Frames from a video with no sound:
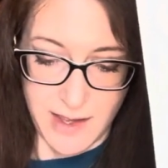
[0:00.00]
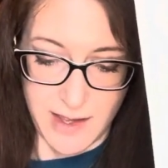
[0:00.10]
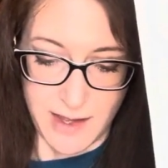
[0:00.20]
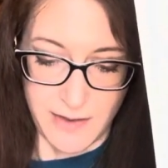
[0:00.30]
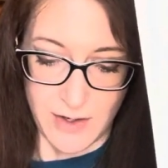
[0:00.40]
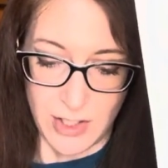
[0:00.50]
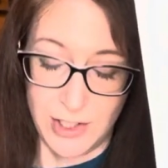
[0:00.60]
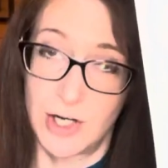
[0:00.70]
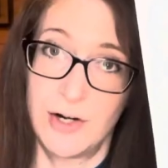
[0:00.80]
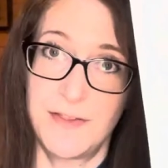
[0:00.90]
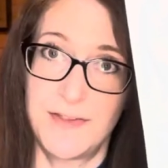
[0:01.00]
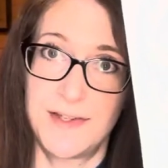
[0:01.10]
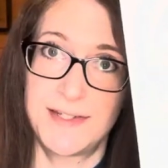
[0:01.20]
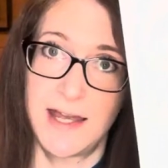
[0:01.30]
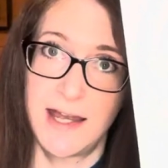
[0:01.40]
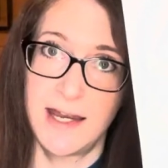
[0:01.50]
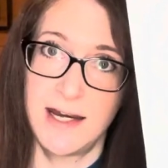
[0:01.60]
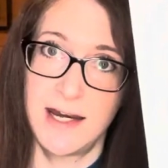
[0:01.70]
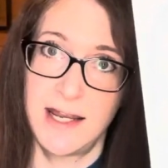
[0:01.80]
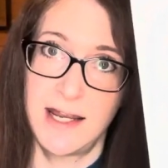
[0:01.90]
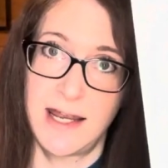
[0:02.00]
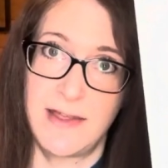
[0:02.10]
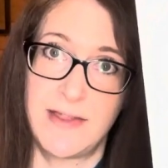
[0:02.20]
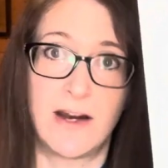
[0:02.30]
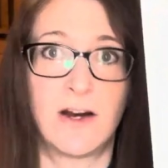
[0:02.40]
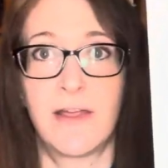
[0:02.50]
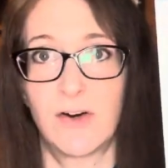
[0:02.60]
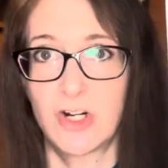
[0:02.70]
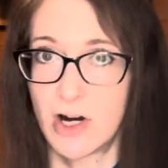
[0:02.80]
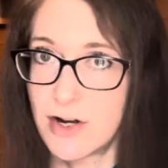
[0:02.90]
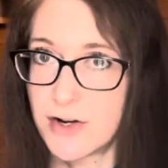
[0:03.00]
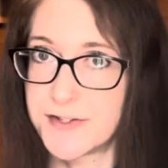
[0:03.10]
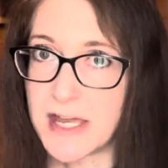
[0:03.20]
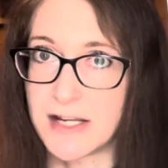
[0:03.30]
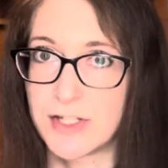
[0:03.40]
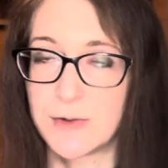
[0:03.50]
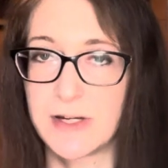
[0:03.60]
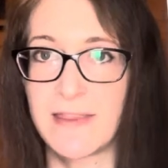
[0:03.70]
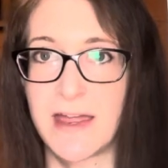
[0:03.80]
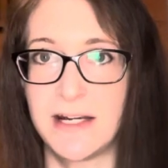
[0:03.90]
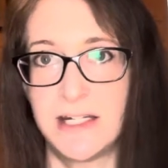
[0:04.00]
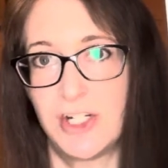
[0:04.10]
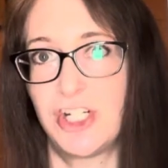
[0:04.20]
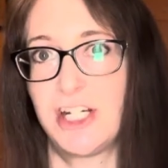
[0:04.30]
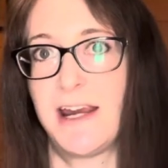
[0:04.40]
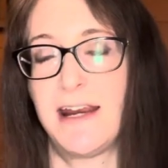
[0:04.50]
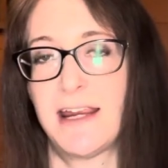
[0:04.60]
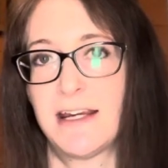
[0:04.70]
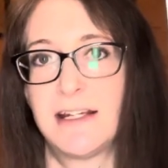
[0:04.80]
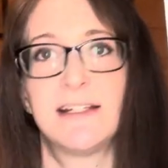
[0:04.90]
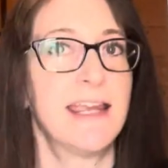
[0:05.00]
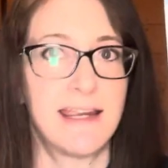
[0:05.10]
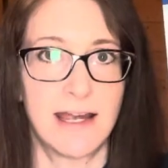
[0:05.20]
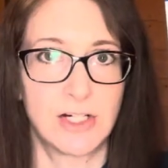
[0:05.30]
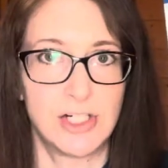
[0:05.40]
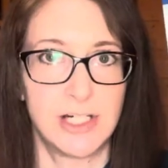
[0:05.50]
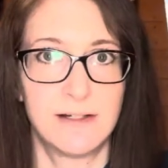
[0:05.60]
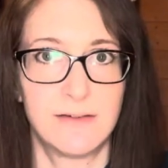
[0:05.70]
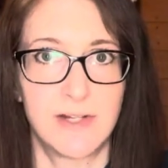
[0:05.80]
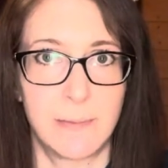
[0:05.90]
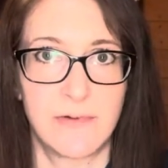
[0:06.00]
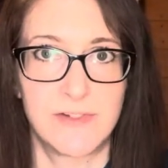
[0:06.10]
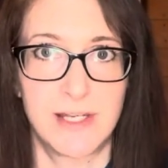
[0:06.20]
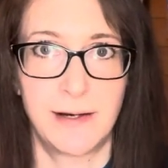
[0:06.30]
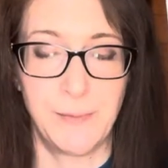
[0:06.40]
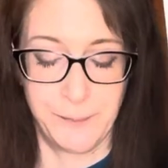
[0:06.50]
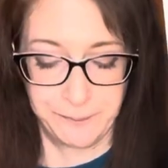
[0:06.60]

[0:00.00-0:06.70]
They're an earth sign, and they're another cardinal sign. So again, that initiating, take action type of sign.